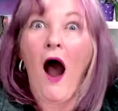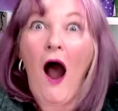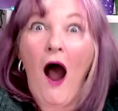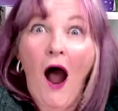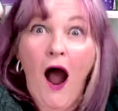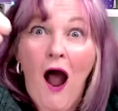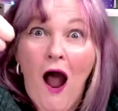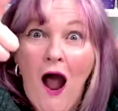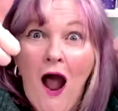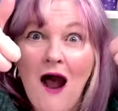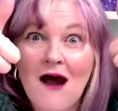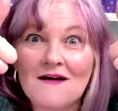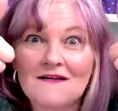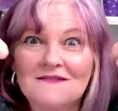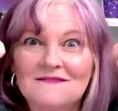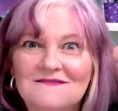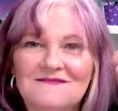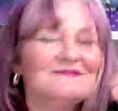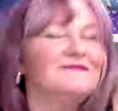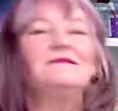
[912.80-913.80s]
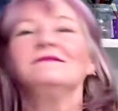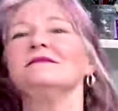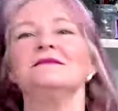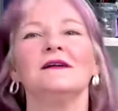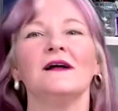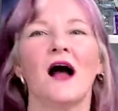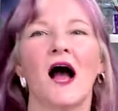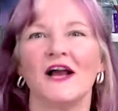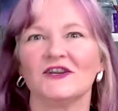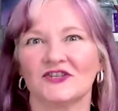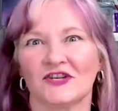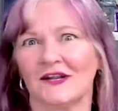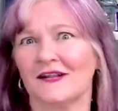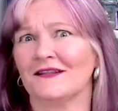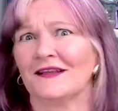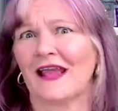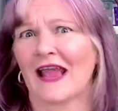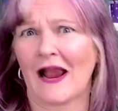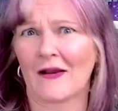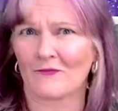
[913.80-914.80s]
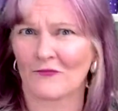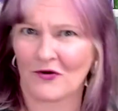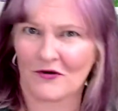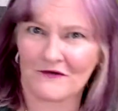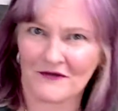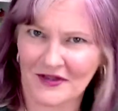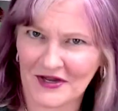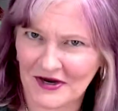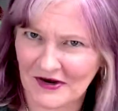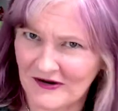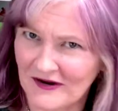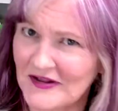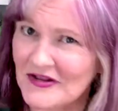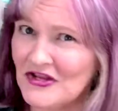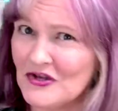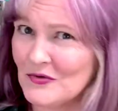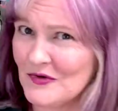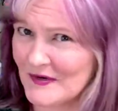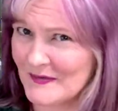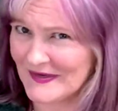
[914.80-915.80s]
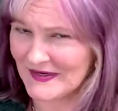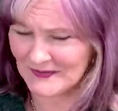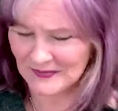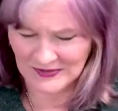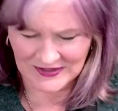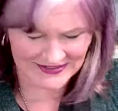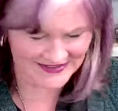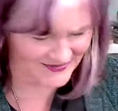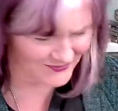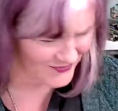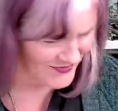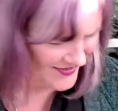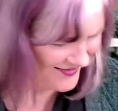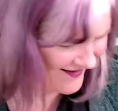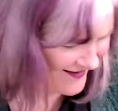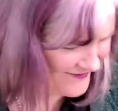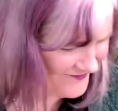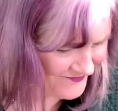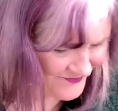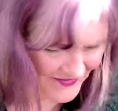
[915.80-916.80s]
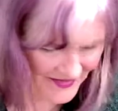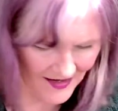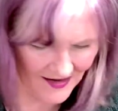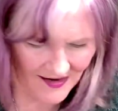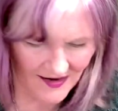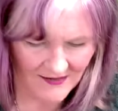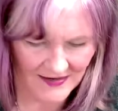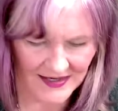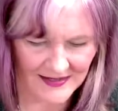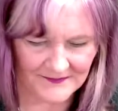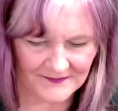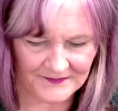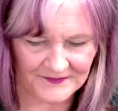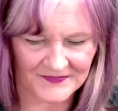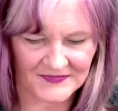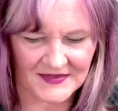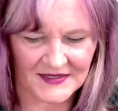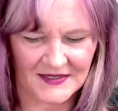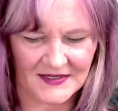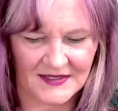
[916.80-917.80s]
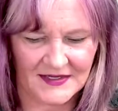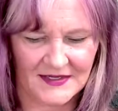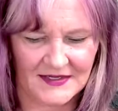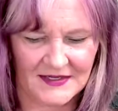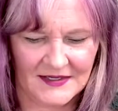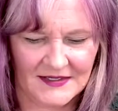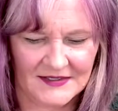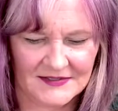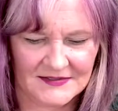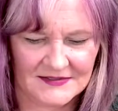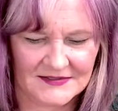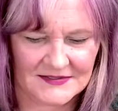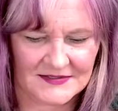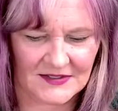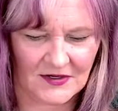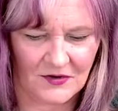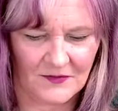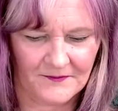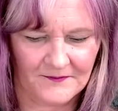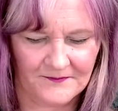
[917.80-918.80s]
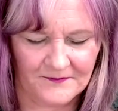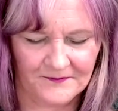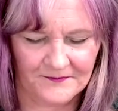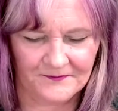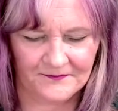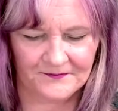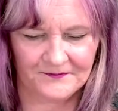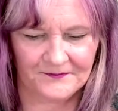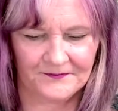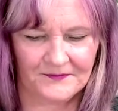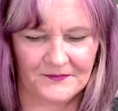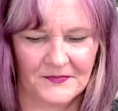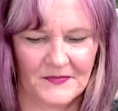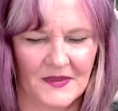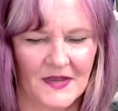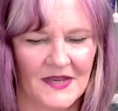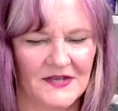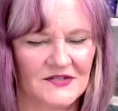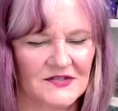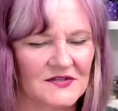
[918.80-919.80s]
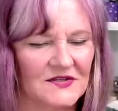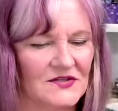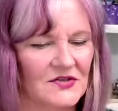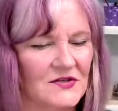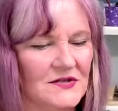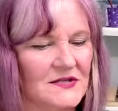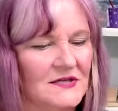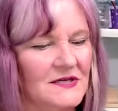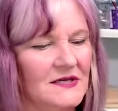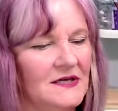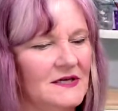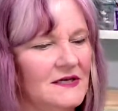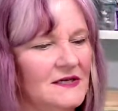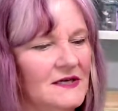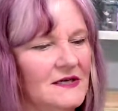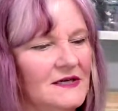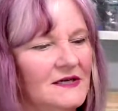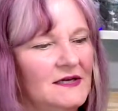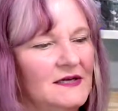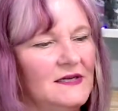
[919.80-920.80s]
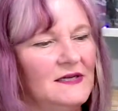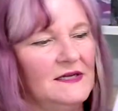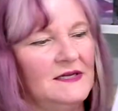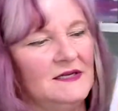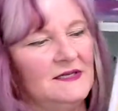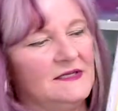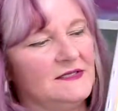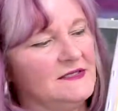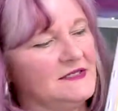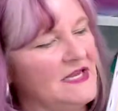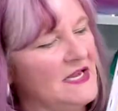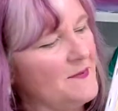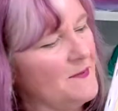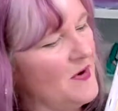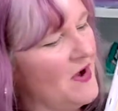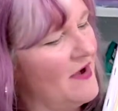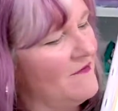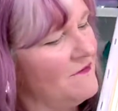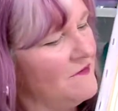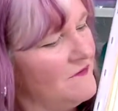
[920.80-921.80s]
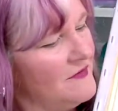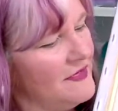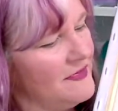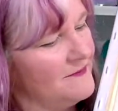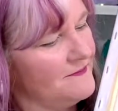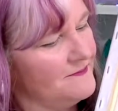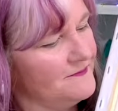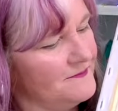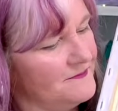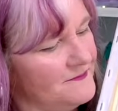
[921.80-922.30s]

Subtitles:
Oh, I should have the camera over there. You would have been impressed with that. All right. So I just took the tape off of it.